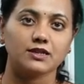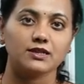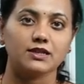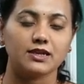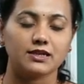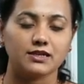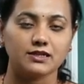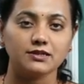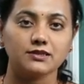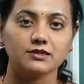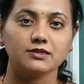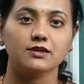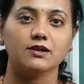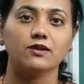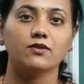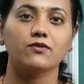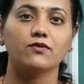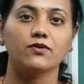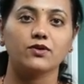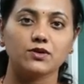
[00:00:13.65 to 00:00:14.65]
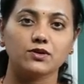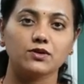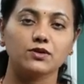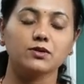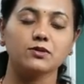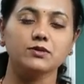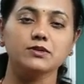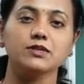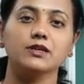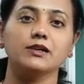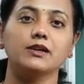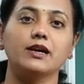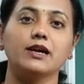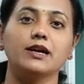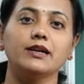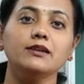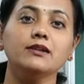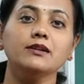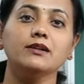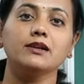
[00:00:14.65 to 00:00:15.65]
that is fructose
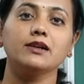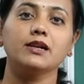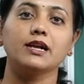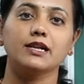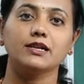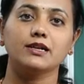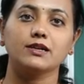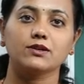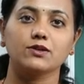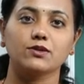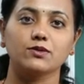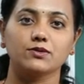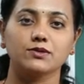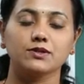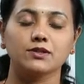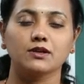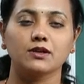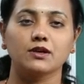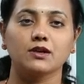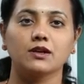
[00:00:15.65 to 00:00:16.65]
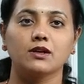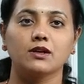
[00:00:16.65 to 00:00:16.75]
and galactose.